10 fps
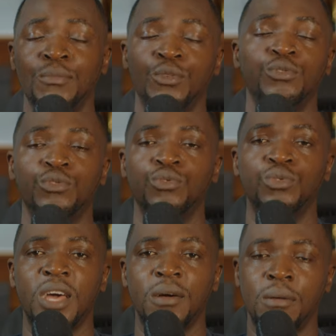I'm going to
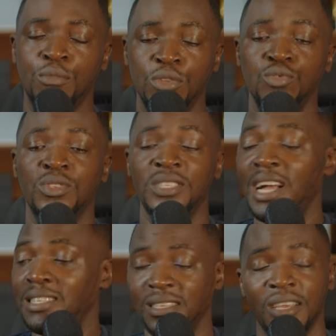do now. I'm going to
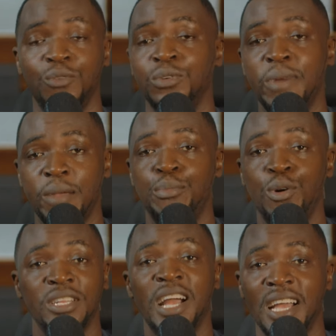start with my
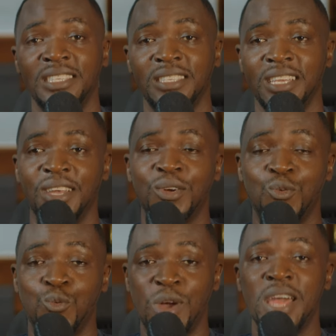podcast,
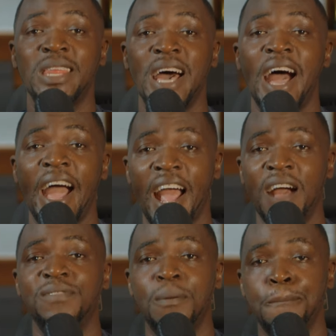whether I
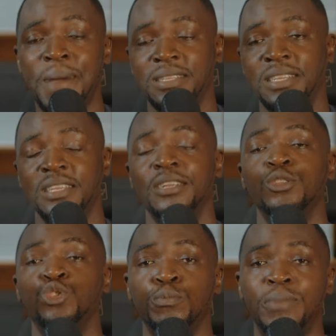have the money
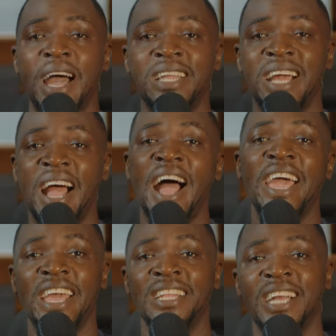to buy the
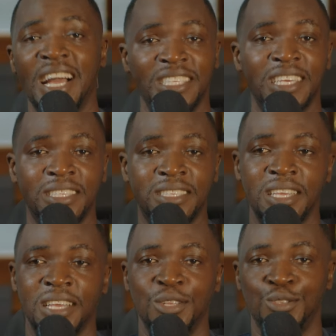high-end gadgets,
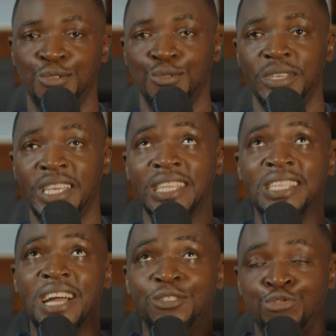to
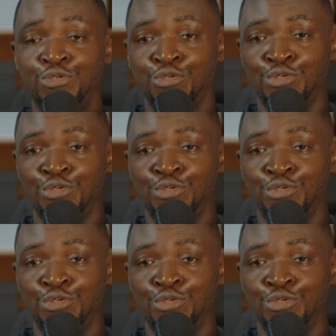get that